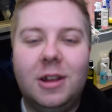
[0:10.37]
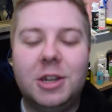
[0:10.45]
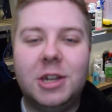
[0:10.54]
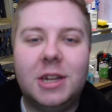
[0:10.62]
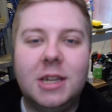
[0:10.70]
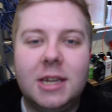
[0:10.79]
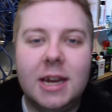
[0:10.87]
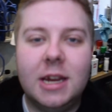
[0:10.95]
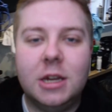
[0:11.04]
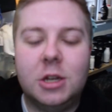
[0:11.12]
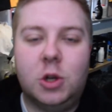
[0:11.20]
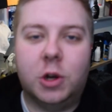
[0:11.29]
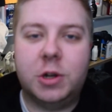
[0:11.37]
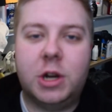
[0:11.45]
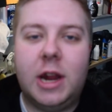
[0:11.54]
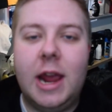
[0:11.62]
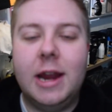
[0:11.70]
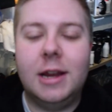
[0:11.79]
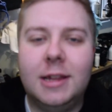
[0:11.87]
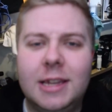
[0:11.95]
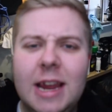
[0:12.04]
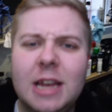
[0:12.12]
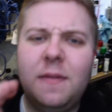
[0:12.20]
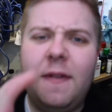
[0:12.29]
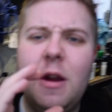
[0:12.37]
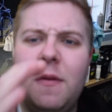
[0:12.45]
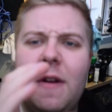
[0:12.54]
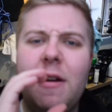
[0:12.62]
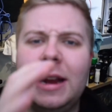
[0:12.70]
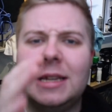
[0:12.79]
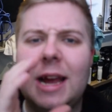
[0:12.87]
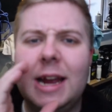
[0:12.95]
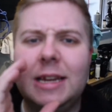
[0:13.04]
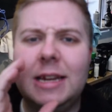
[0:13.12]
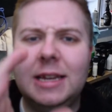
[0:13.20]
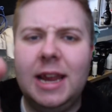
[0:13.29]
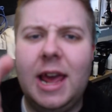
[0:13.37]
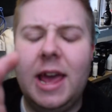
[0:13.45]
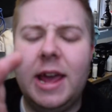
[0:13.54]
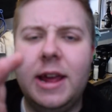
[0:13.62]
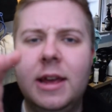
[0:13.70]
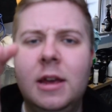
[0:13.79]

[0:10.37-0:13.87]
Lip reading: As you can see, it's Josh again, and today's a very exciting day